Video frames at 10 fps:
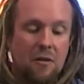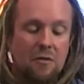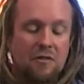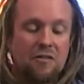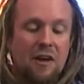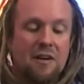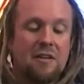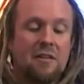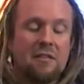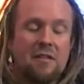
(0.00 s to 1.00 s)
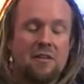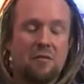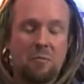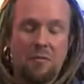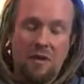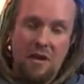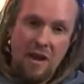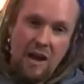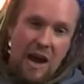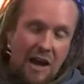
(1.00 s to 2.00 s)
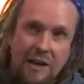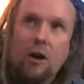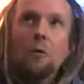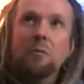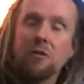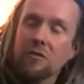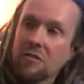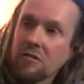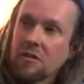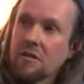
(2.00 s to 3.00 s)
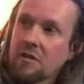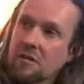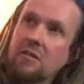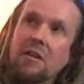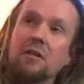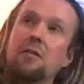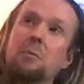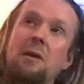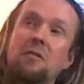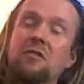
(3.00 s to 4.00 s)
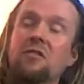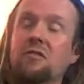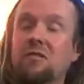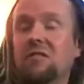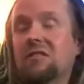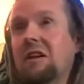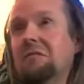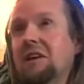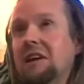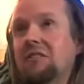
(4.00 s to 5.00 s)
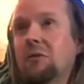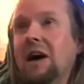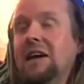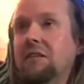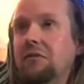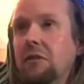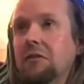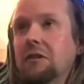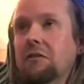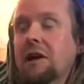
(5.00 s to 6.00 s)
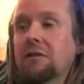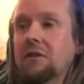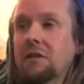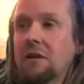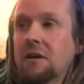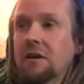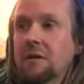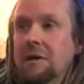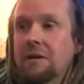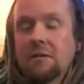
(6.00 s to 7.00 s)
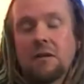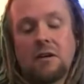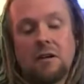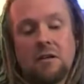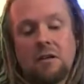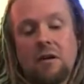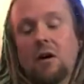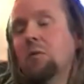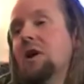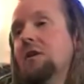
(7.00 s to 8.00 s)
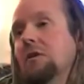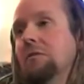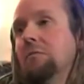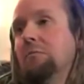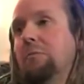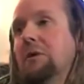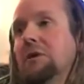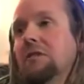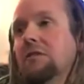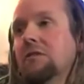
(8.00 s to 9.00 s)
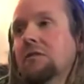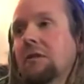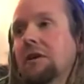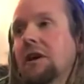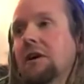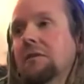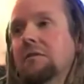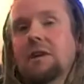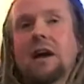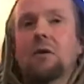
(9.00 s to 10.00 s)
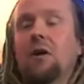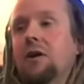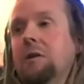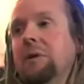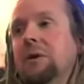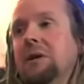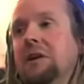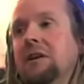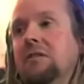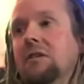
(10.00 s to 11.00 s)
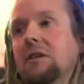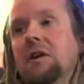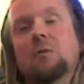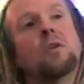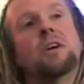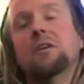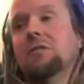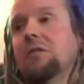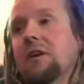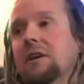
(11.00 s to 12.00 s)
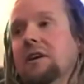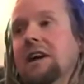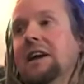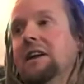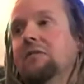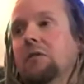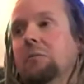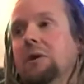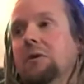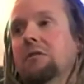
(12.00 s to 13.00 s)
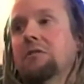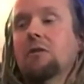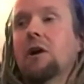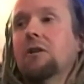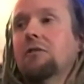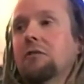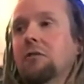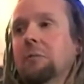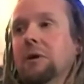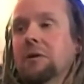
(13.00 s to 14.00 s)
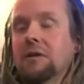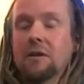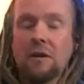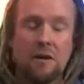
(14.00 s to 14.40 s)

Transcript: All of a sudden, helicopters about 70 to 80 foot off the ground. I mean, I work on buildings, so yeah. I know how high a building is, and yeah, I know yeah. what it looks like an 80 foot building or a 100 foot building.